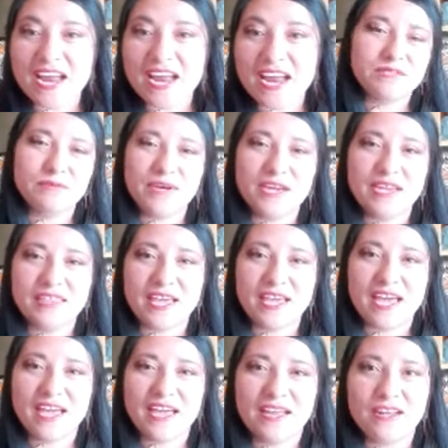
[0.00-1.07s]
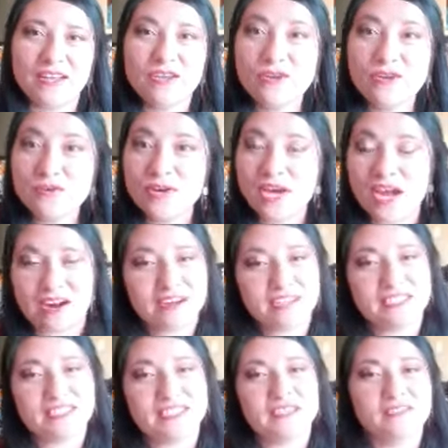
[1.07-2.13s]
know the new
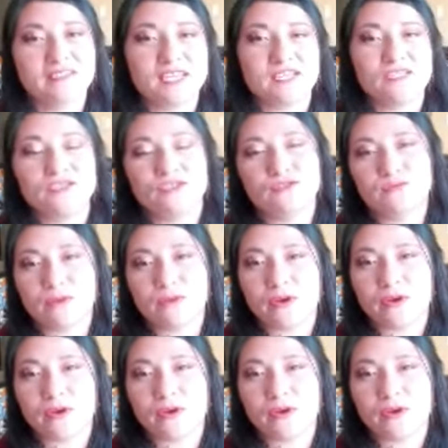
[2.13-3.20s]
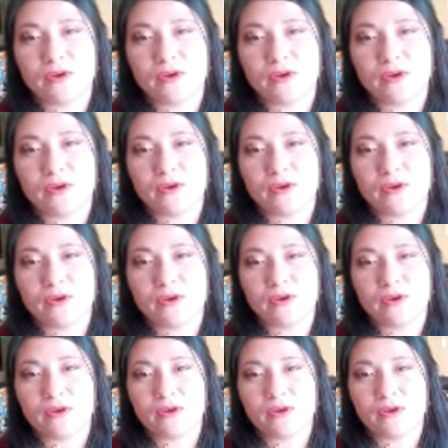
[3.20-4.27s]
character that you
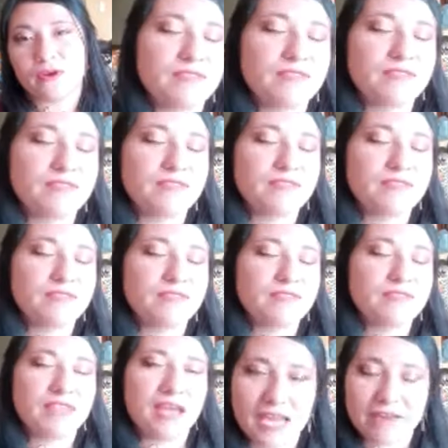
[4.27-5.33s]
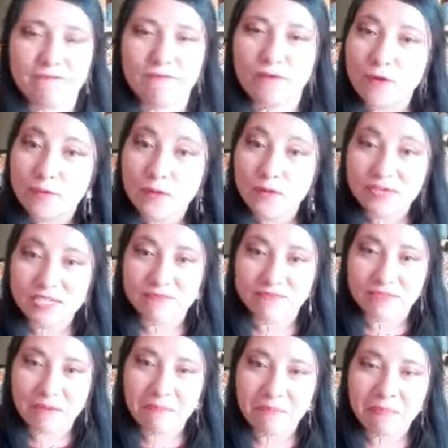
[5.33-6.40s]
probably seen all the movies of
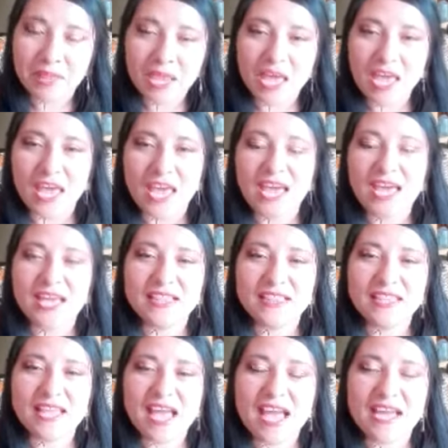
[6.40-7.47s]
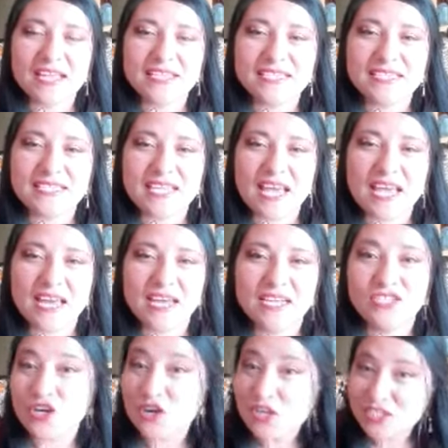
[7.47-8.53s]
them, in that
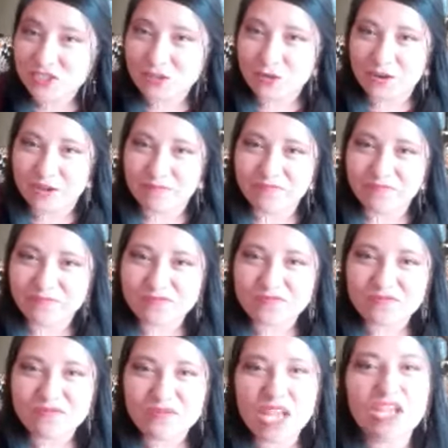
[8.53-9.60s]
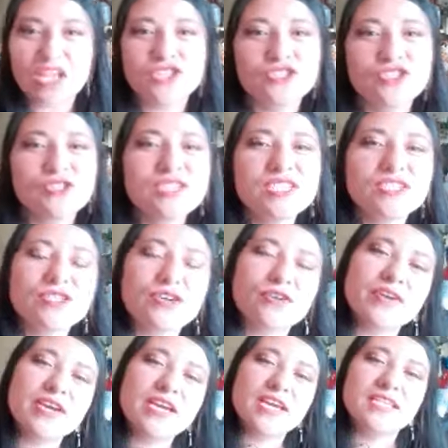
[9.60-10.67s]
Toy Story. Toy
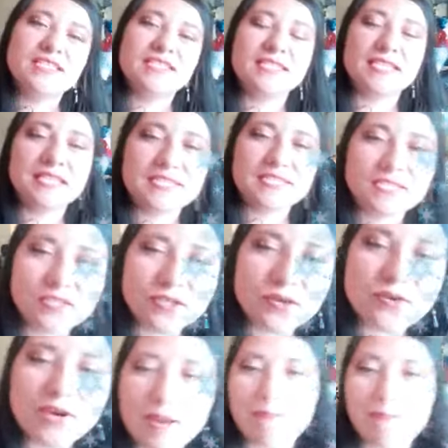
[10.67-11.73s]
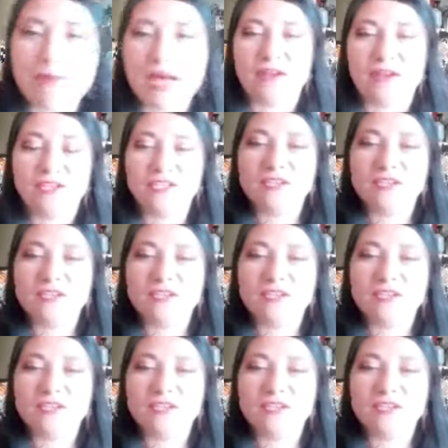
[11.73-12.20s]
Story, it's a story about